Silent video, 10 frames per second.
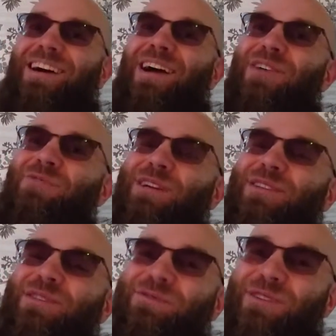I went
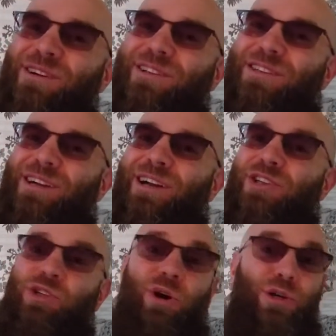to watch
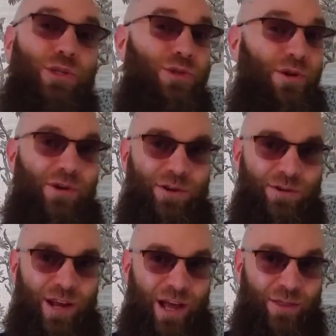George
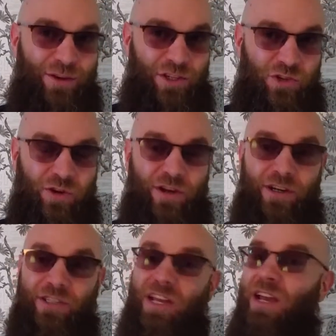Thorogood and the
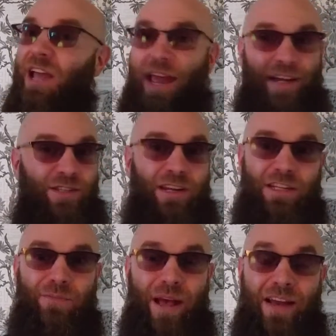Destroyers.
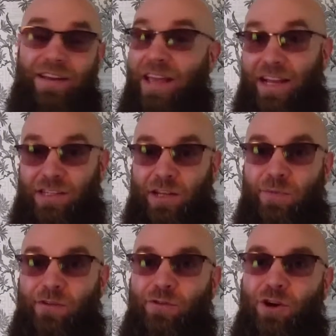Excellent band, excellent
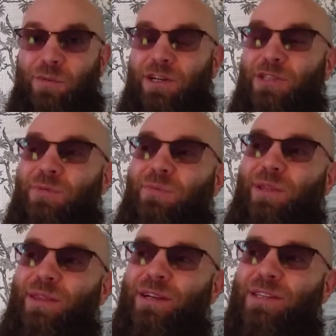performers.
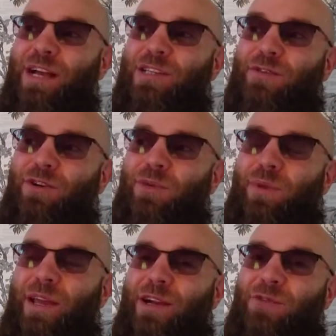But their saxophone
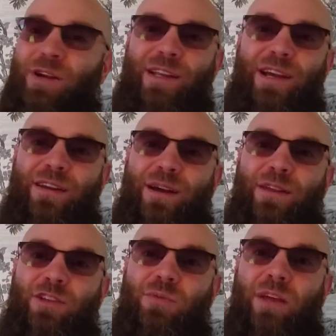player, when he had
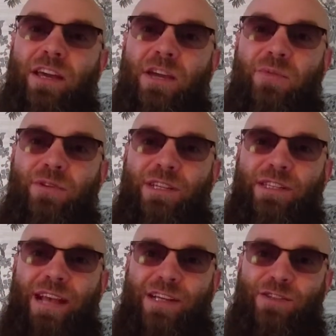nothing to play, he put his
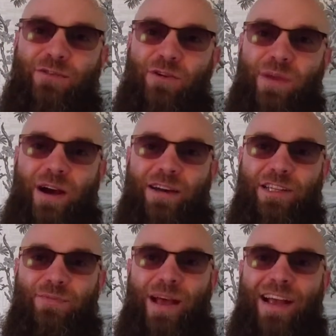saxophone behind
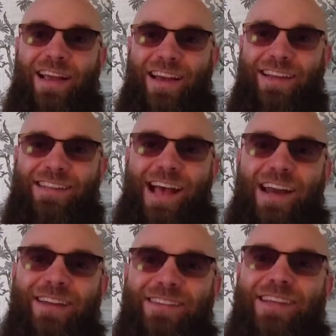his back and his
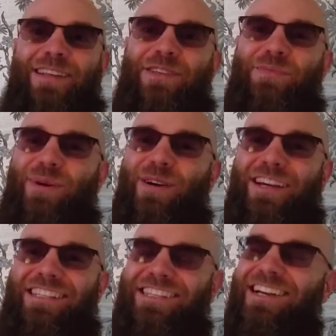hands in his
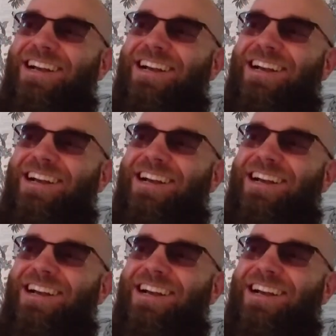pockets.